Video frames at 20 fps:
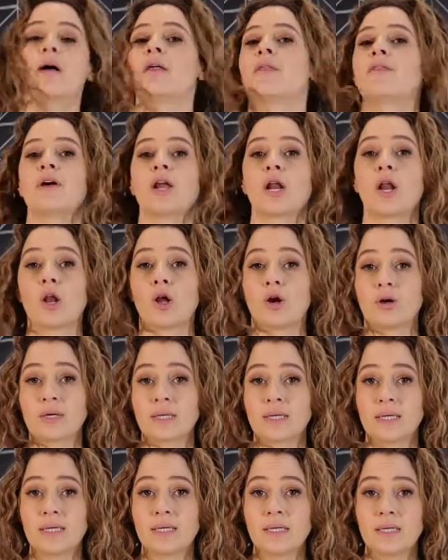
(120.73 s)
The
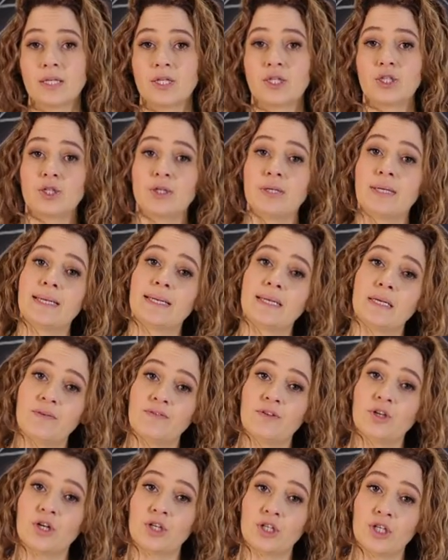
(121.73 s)
longer you leave your